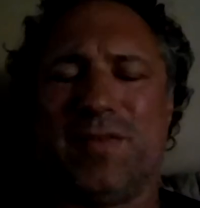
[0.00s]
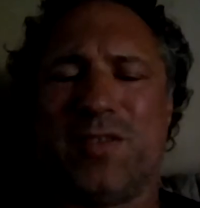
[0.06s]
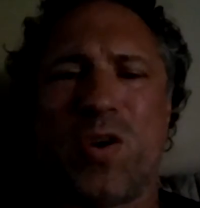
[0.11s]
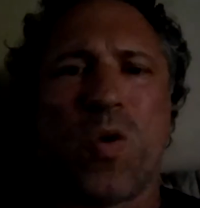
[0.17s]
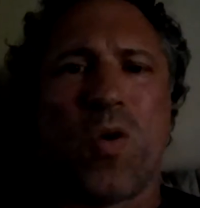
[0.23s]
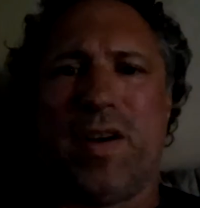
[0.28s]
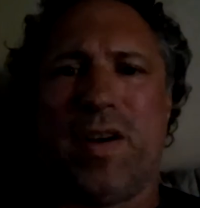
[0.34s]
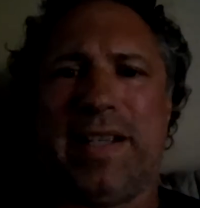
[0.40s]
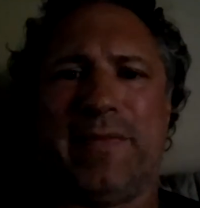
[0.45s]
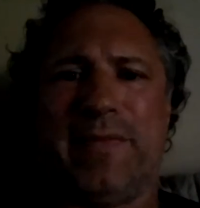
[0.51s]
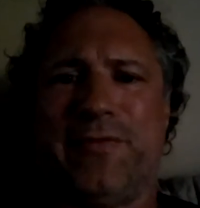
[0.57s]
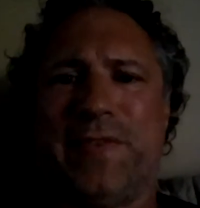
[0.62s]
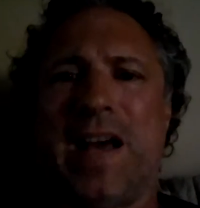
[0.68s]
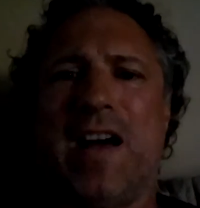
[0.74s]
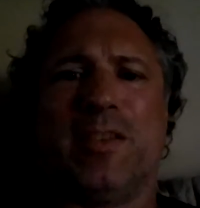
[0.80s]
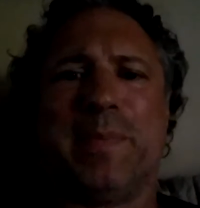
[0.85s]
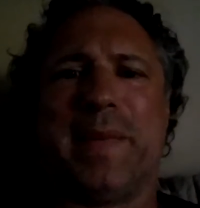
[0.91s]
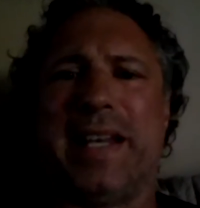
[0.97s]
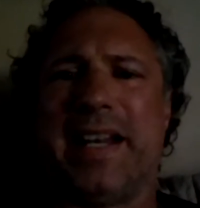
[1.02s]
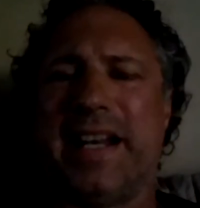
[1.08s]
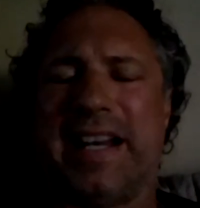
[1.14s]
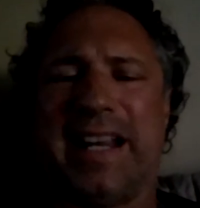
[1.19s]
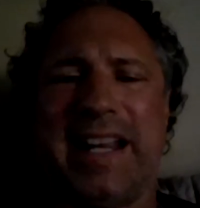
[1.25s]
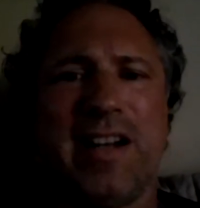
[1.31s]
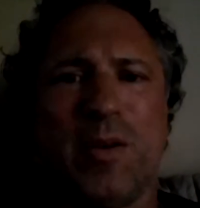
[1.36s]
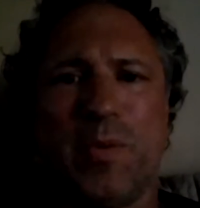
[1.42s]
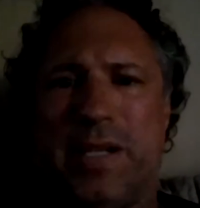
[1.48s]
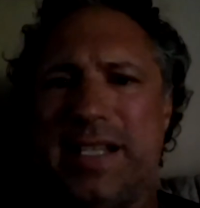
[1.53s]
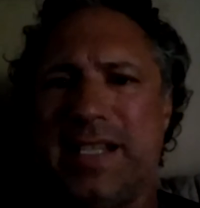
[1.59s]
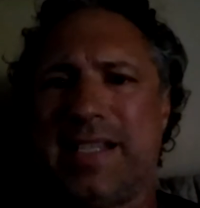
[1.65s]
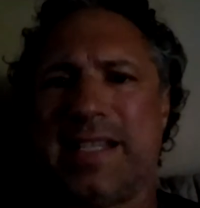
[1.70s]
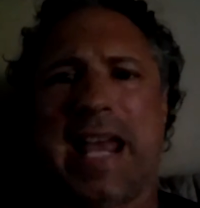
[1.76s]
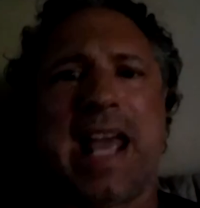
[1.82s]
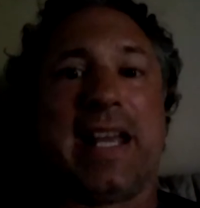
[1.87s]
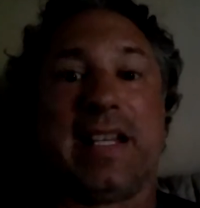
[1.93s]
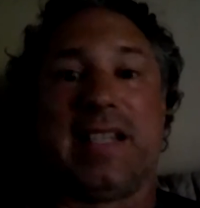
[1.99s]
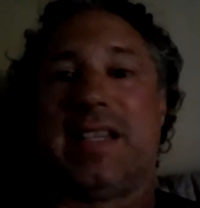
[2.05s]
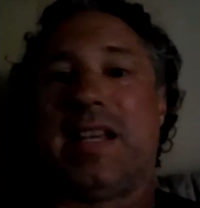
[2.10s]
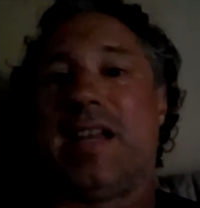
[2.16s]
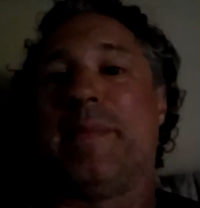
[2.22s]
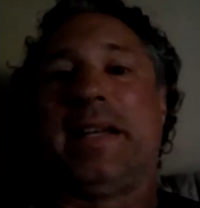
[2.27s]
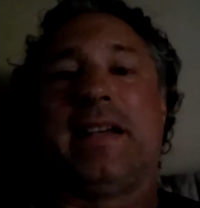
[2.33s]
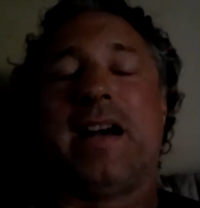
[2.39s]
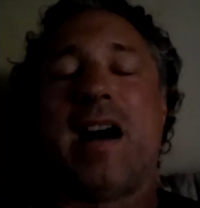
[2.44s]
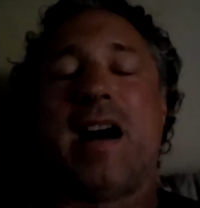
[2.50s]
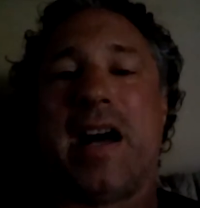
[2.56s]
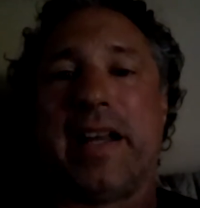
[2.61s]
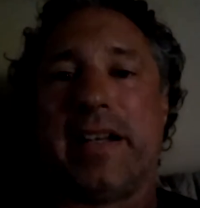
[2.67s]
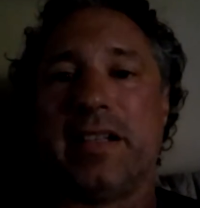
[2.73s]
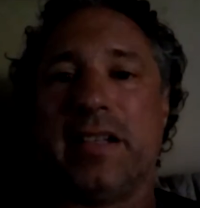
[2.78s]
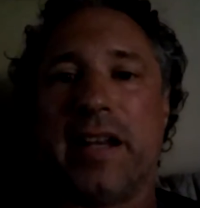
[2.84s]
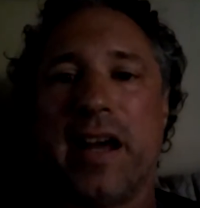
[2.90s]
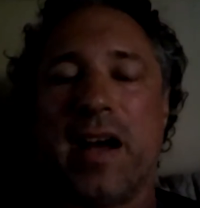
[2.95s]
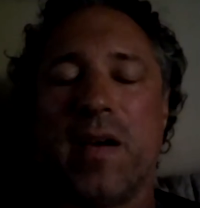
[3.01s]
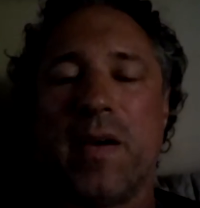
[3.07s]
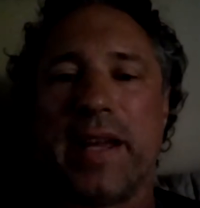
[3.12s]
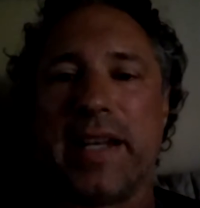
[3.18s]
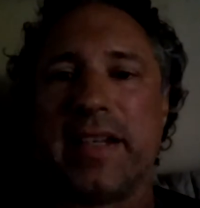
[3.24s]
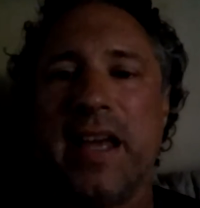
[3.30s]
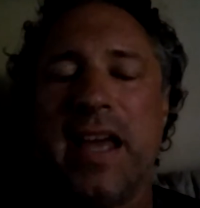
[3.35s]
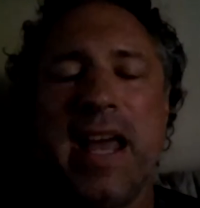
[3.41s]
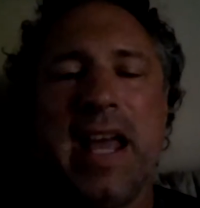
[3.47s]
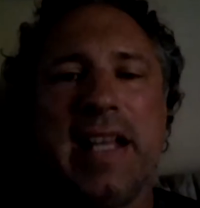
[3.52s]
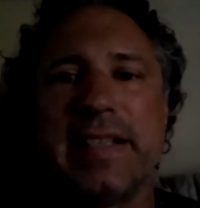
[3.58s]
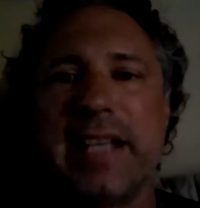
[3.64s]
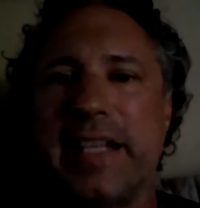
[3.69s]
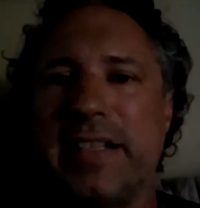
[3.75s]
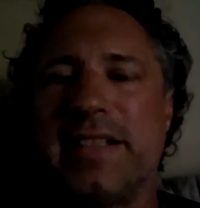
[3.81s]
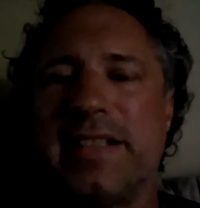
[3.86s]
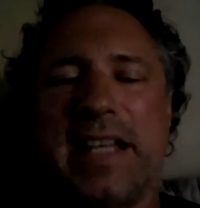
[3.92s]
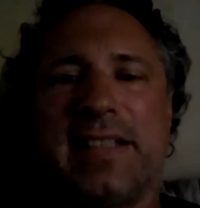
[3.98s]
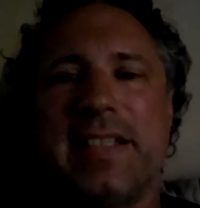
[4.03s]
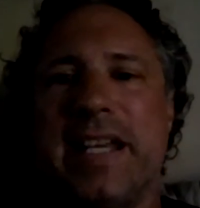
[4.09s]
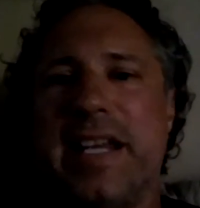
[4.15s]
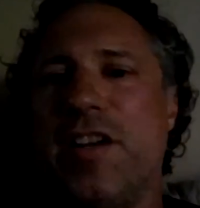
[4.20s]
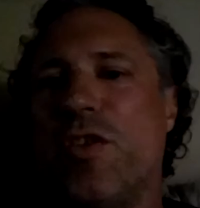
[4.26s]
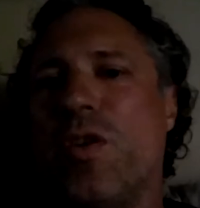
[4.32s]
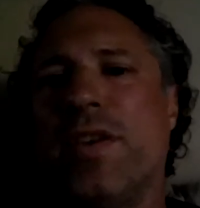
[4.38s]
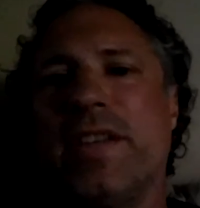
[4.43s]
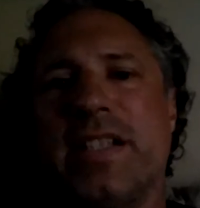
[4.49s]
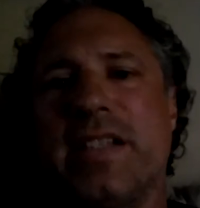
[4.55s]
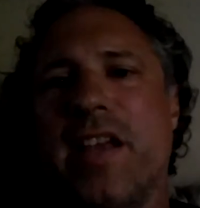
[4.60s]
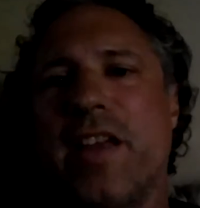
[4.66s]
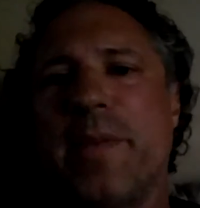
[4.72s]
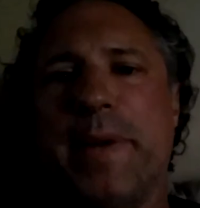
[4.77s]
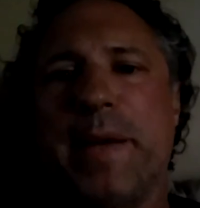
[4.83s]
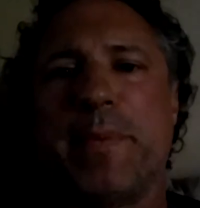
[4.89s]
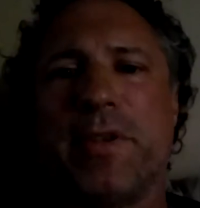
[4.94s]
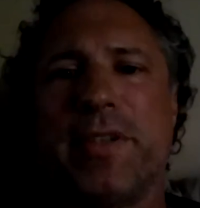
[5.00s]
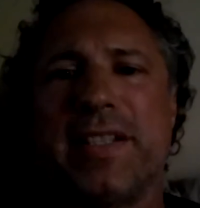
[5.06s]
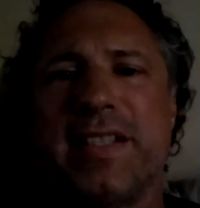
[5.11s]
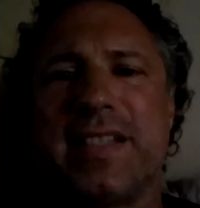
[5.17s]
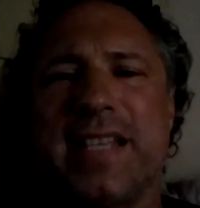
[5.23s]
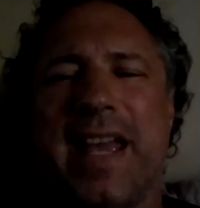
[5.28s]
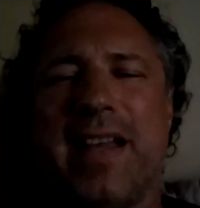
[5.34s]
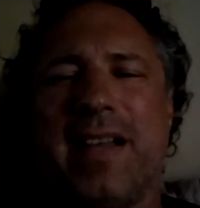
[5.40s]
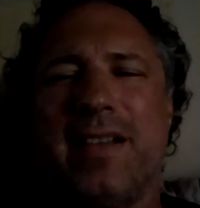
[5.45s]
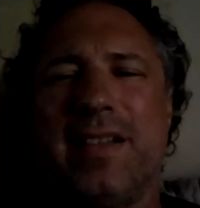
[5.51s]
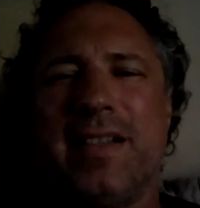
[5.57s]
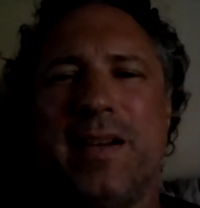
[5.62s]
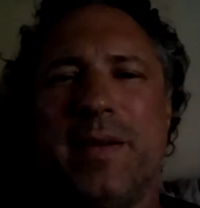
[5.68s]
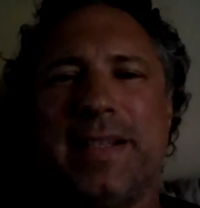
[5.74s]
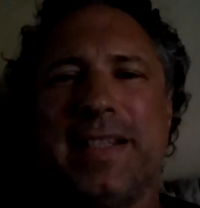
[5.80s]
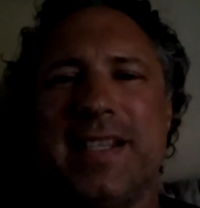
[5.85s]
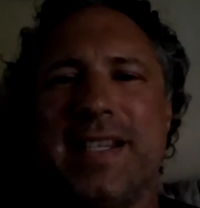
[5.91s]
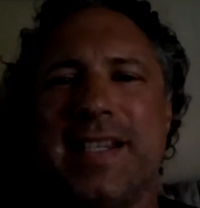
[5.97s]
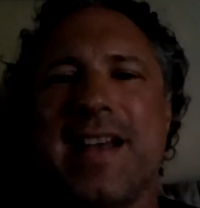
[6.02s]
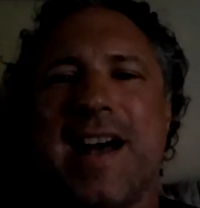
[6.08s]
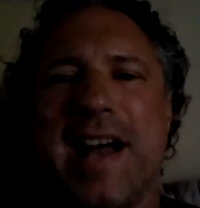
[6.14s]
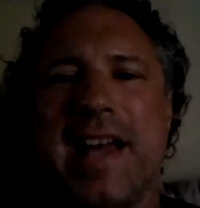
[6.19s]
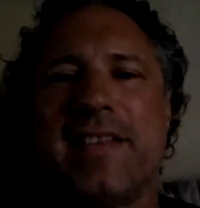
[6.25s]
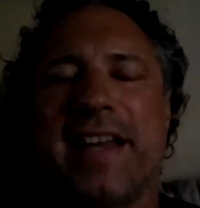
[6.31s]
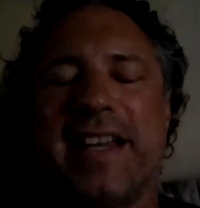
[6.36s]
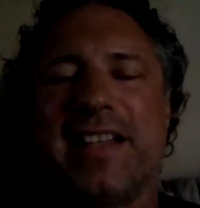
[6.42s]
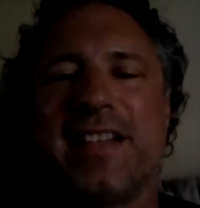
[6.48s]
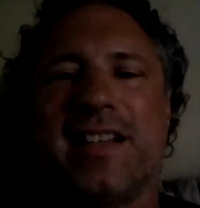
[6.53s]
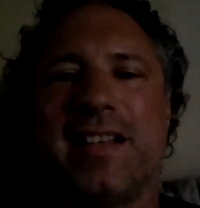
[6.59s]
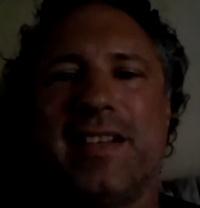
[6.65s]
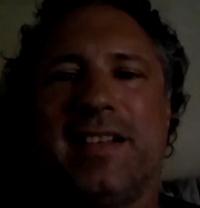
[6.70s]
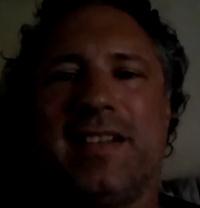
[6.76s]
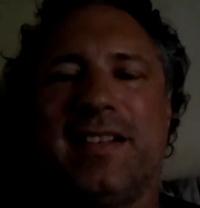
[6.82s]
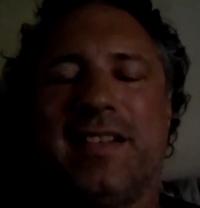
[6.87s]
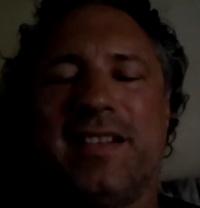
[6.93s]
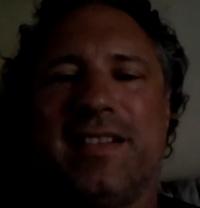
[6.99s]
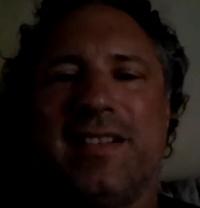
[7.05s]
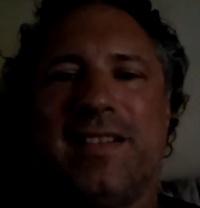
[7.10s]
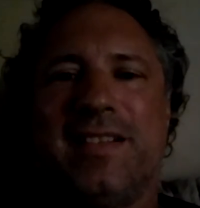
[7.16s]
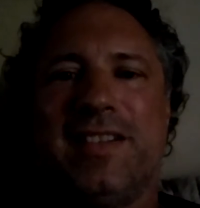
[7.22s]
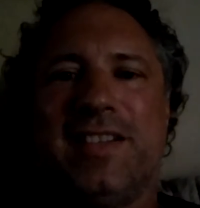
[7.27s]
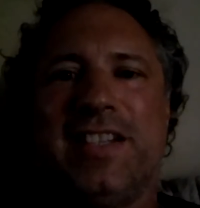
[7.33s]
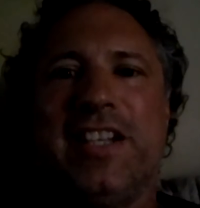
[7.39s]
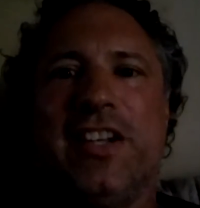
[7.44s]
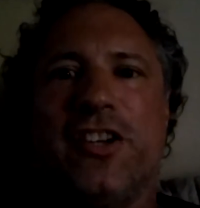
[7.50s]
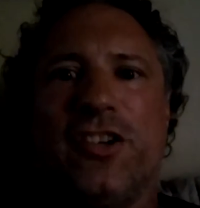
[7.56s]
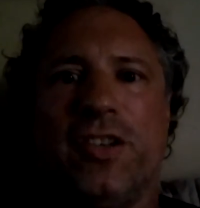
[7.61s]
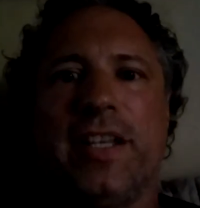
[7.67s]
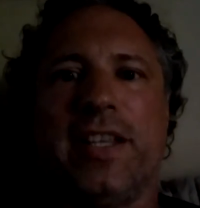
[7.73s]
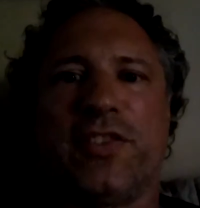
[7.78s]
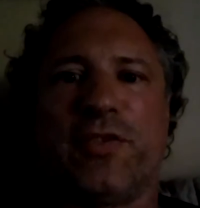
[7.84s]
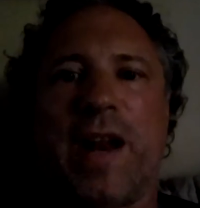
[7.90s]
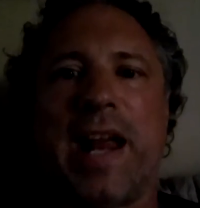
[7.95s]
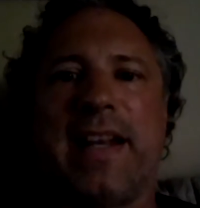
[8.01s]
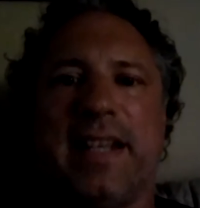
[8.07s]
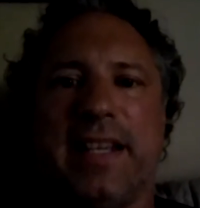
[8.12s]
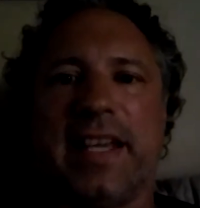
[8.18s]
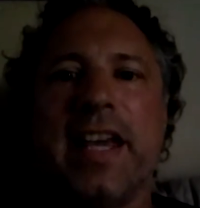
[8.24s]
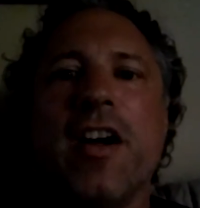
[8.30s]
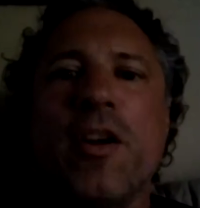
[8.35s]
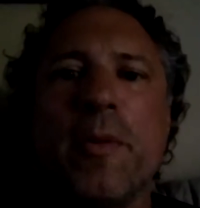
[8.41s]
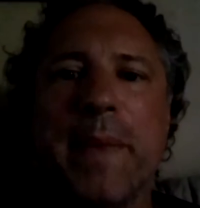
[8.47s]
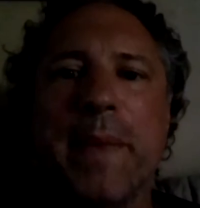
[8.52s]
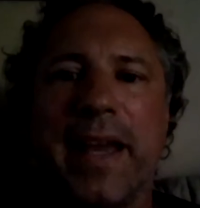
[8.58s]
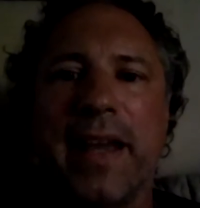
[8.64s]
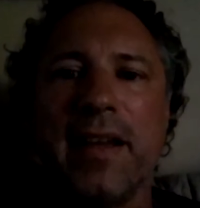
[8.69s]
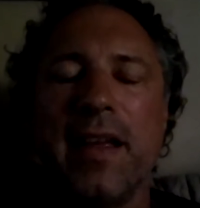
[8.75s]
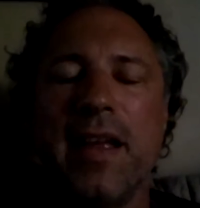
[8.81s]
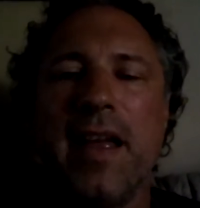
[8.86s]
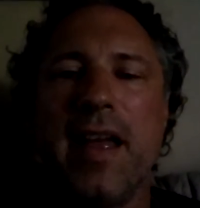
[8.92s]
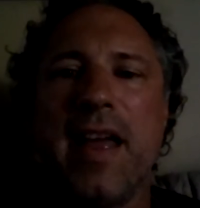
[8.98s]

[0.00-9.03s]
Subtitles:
Corey Feldman and hear what he's saying and say, oh my God, and then to hear all these other people and then say, you know what, this guy like literally threatened to kill me.